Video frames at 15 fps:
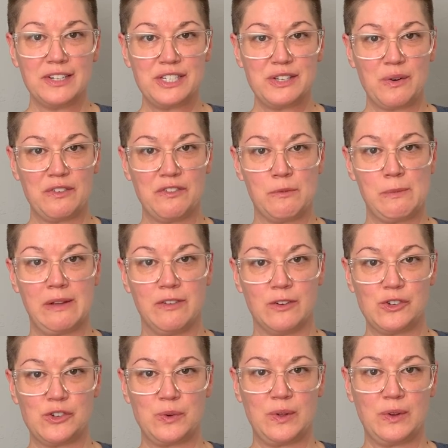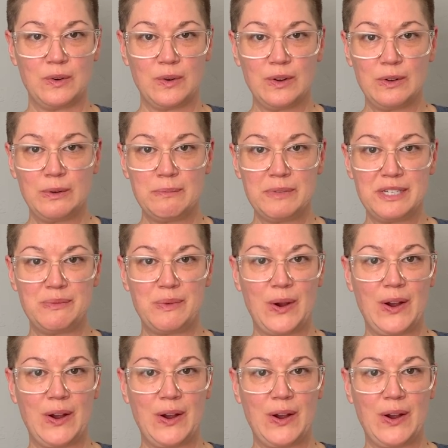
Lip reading: or for my virtual groups where